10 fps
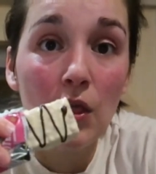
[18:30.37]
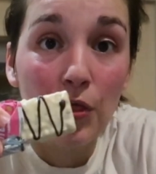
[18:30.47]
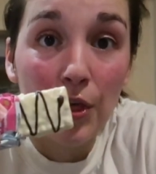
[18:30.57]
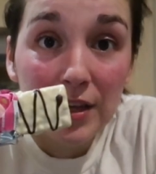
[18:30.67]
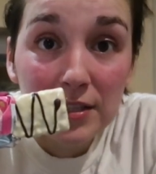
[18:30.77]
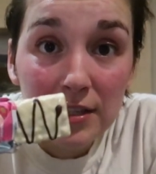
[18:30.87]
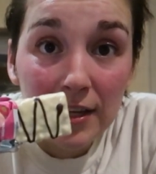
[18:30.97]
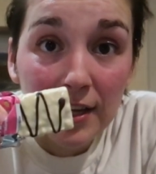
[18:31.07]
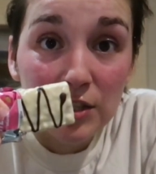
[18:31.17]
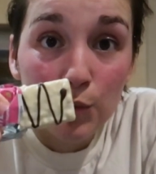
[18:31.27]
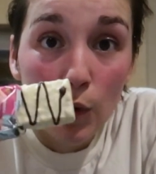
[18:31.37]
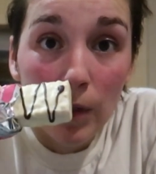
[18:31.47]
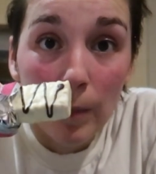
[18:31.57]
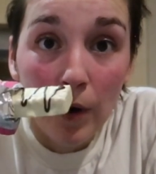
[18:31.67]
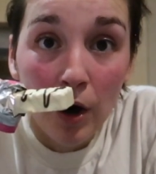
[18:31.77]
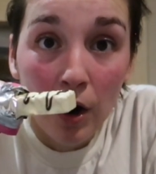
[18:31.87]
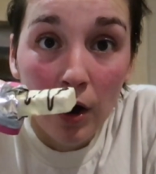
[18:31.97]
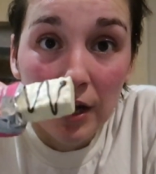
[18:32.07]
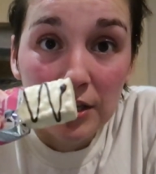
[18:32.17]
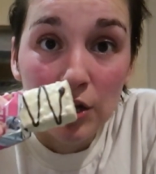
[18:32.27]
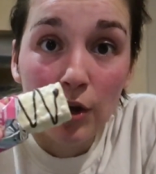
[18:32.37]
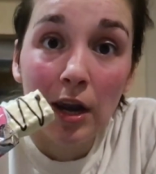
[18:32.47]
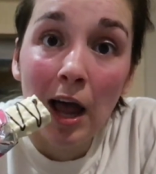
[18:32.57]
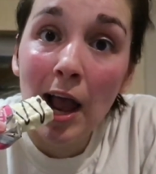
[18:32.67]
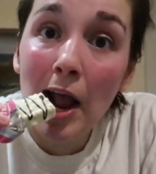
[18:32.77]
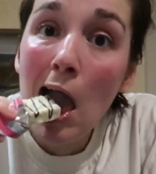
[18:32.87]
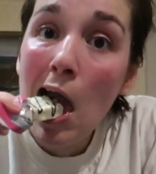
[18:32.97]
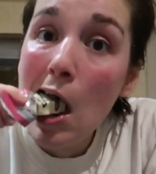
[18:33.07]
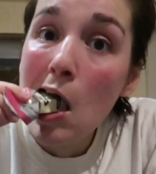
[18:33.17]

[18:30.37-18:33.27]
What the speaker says: This is what the bar is looking like.